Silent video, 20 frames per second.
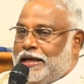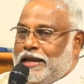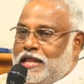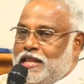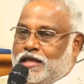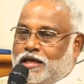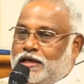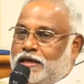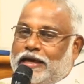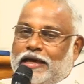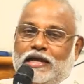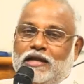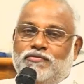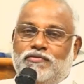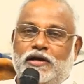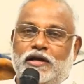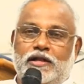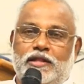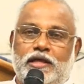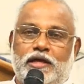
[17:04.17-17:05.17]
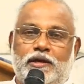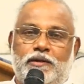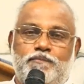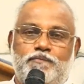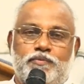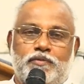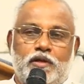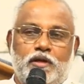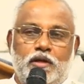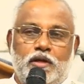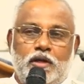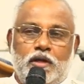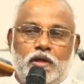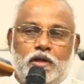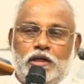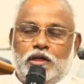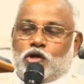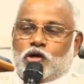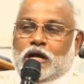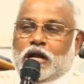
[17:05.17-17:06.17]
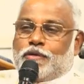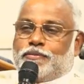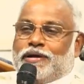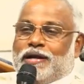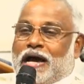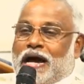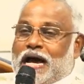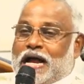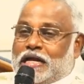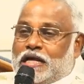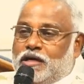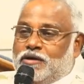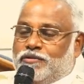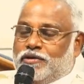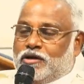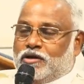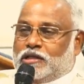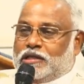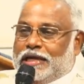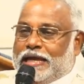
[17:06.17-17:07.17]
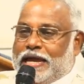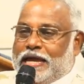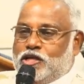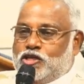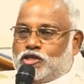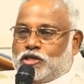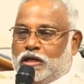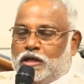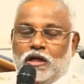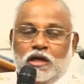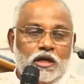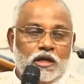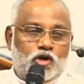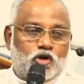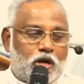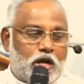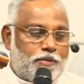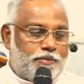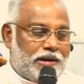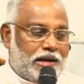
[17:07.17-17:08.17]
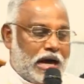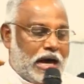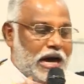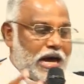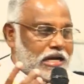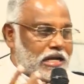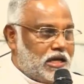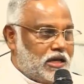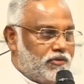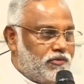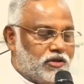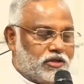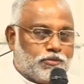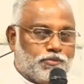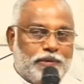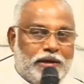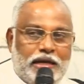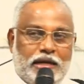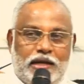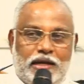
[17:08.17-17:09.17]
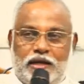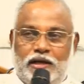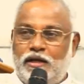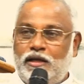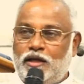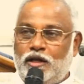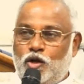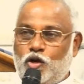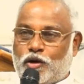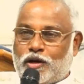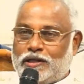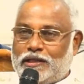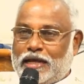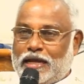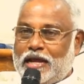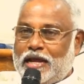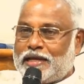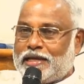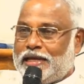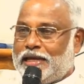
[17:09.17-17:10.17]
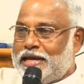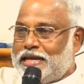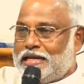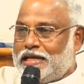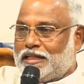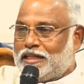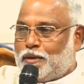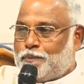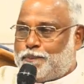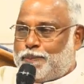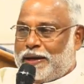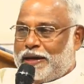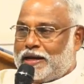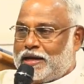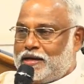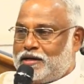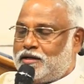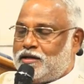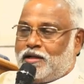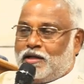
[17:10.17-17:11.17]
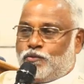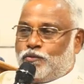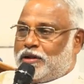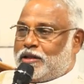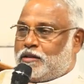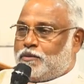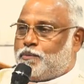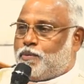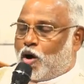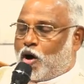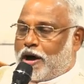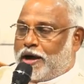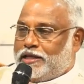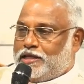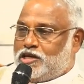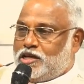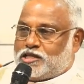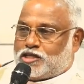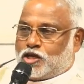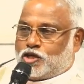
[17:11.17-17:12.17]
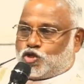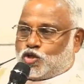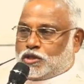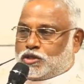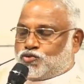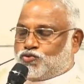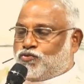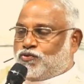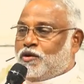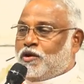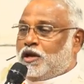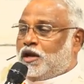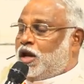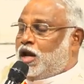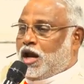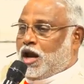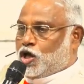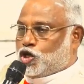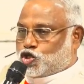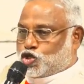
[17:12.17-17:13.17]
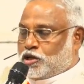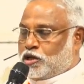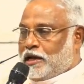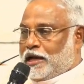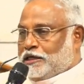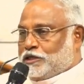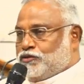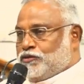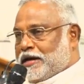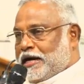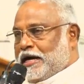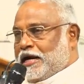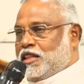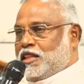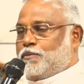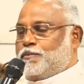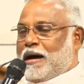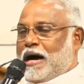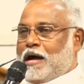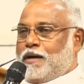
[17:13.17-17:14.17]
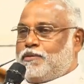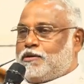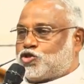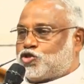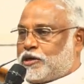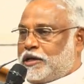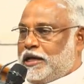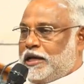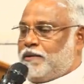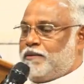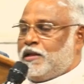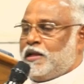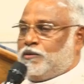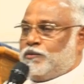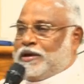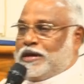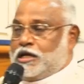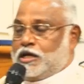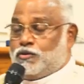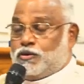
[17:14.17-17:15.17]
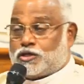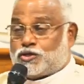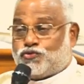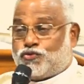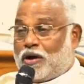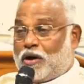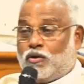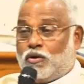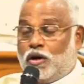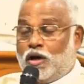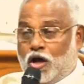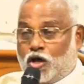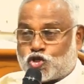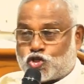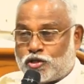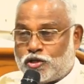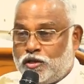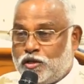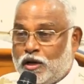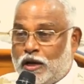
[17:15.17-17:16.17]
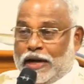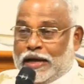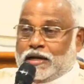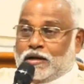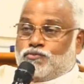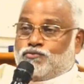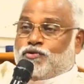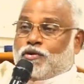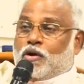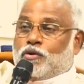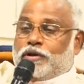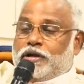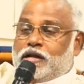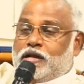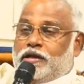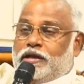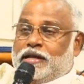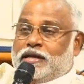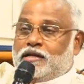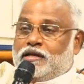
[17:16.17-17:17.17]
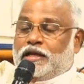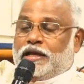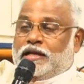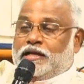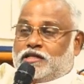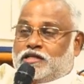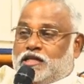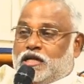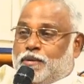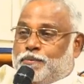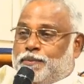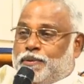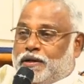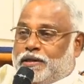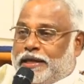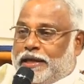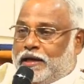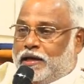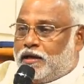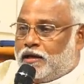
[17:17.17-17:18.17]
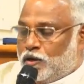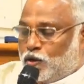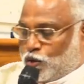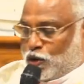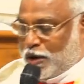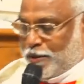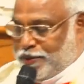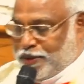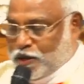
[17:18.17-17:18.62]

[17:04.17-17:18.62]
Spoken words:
anything anywhere there. He could have been arguing with the angel. He could have been arguing with Mary. Look at that, like any other parent. When the boy Jesus was lost, as we read in the Bible today, when he was found lost and found in temple there, could have